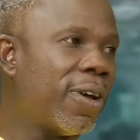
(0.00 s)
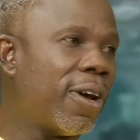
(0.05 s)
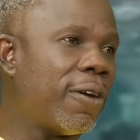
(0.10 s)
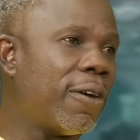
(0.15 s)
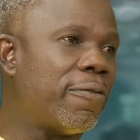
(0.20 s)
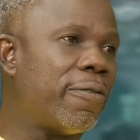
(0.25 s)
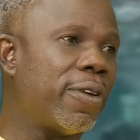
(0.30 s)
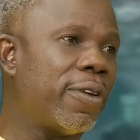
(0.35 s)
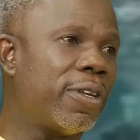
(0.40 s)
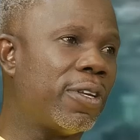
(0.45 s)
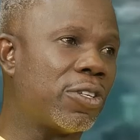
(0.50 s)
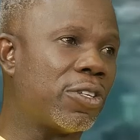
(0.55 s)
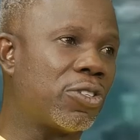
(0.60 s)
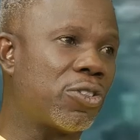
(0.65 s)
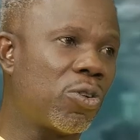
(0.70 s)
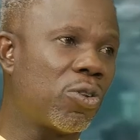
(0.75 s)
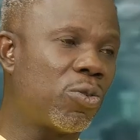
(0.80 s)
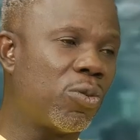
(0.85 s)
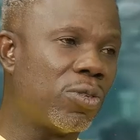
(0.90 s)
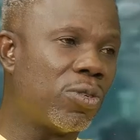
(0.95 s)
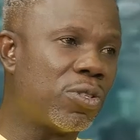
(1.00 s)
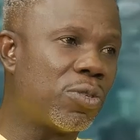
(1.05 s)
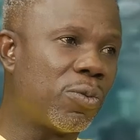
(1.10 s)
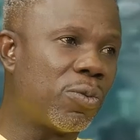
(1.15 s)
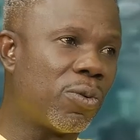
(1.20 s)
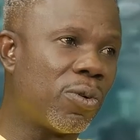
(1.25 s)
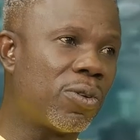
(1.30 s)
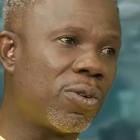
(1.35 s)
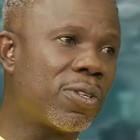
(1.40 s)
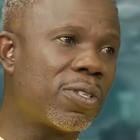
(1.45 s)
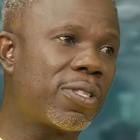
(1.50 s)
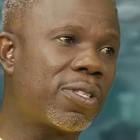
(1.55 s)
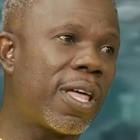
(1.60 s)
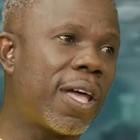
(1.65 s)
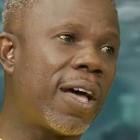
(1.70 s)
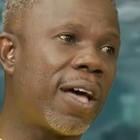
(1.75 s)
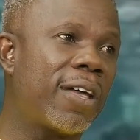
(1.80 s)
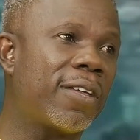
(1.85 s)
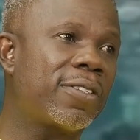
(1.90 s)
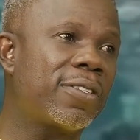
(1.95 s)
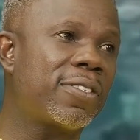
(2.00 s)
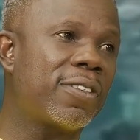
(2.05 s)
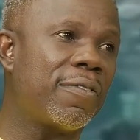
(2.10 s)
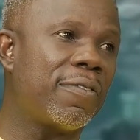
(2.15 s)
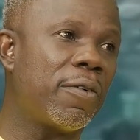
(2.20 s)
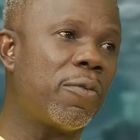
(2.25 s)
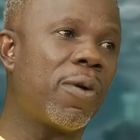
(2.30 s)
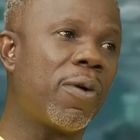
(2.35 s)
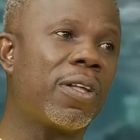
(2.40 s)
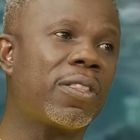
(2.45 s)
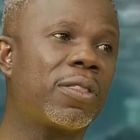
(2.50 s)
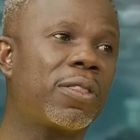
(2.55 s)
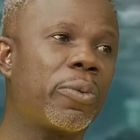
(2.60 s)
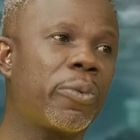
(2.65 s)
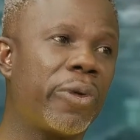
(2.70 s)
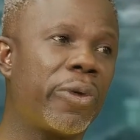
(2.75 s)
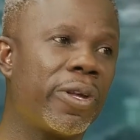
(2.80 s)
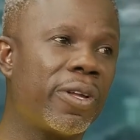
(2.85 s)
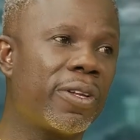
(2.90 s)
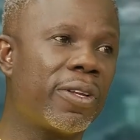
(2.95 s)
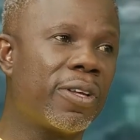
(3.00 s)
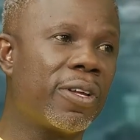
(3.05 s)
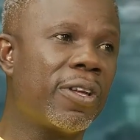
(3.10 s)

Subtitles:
Afi your short code is *713